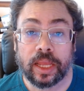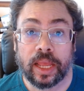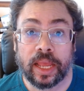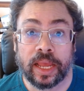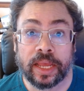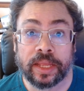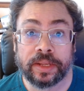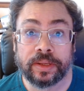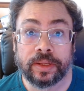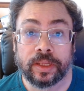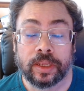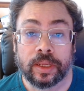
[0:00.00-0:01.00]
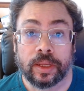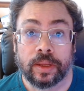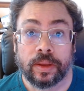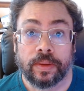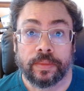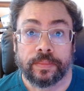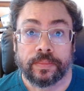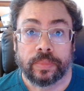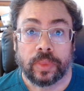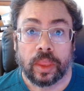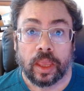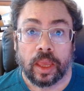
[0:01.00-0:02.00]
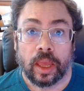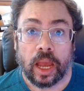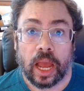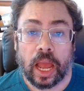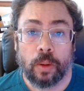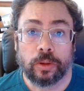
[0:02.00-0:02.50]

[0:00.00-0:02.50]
And I